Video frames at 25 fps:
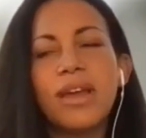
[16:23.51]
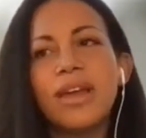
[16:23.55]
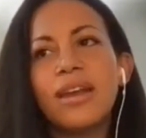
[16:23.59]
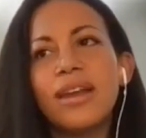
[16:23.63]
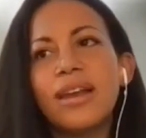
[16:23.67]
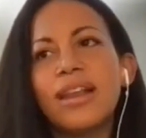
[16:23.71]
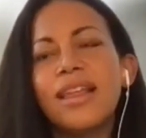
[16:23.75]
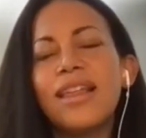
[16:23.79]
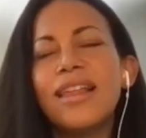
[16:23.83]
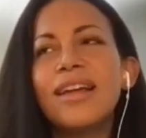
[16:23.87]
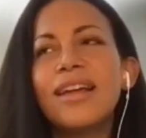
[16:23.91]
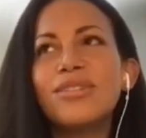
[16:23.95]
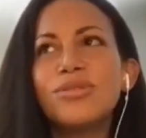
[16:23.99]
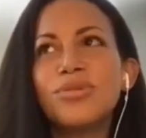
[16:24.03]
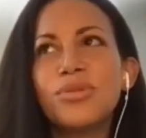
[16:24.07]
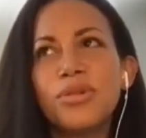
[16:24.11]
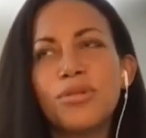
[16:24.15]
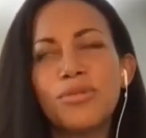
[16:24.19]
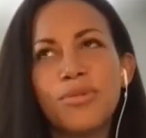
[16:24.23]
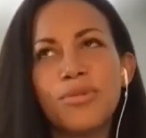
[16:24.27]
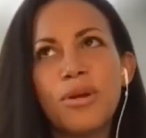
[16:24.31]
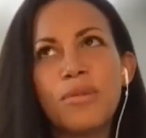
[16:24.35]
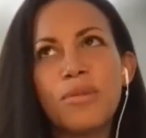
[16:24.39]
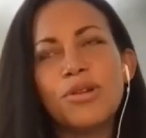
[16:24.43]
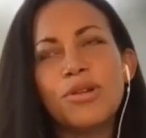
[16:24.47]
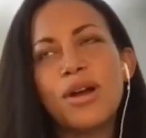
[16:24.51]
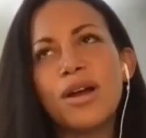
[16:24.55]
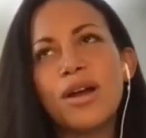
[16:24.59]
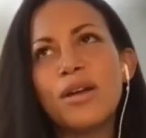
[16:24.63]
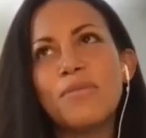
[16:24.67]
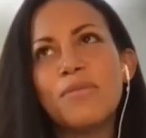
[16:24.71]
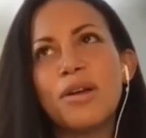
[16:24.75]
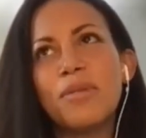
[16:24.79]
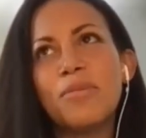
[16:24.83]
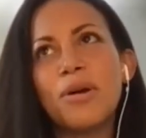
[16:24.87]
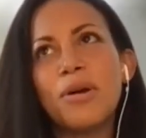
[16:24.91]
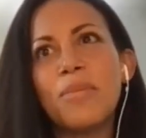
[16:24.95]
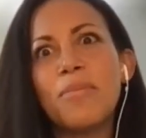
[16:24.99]
And that's sort of what I'm talking
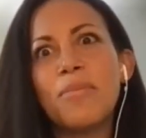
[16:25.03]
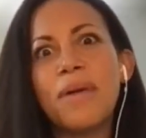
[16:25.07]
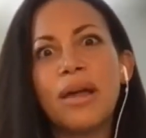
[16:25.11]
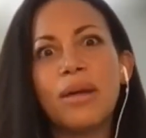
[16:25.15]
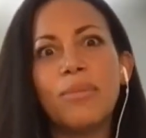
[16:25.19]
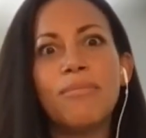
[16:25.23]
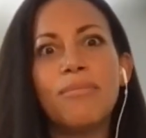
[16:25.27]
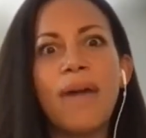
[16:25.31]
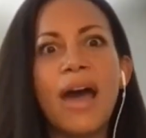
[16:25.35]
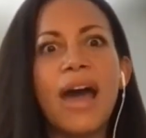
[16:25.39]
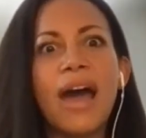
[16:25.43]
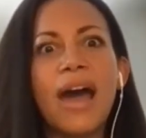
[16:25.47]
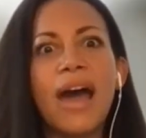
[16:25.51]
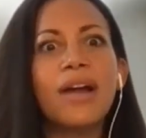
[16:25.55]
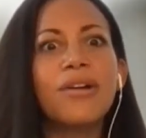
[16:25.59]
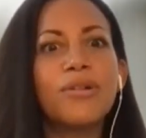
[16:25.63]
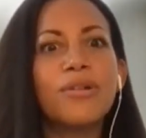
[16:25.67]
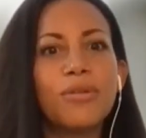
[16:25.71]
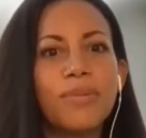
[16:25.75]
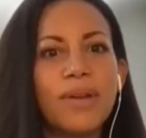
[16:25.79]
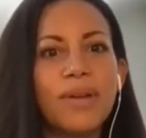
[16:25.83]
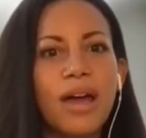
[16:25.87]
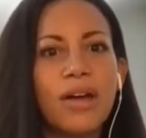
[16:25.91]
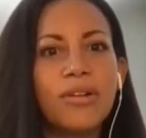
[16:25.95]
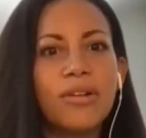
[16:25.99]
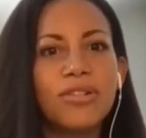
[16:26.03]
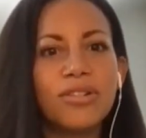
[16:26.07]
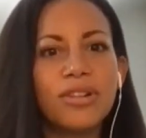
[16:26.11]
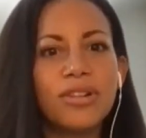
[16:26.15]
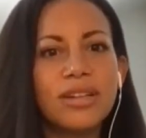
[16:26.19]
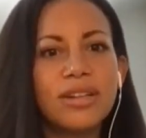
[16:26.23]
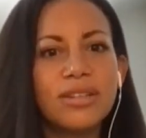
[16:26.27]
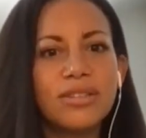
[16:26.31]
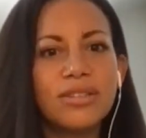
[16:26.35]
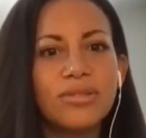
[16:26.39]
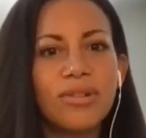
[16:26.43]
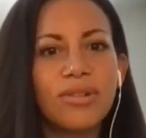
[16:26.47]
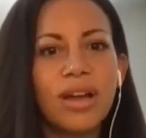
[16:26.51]
about macro
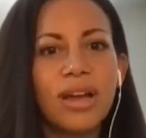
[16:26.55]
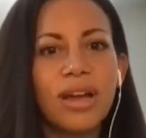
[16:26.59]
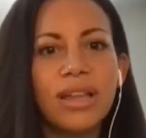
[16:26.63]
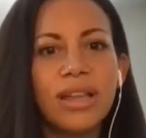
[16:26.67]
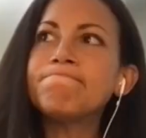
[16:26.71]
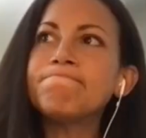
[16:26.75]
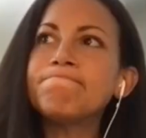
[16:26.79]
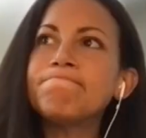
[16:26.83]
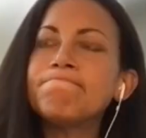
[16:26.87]
boundaries, right?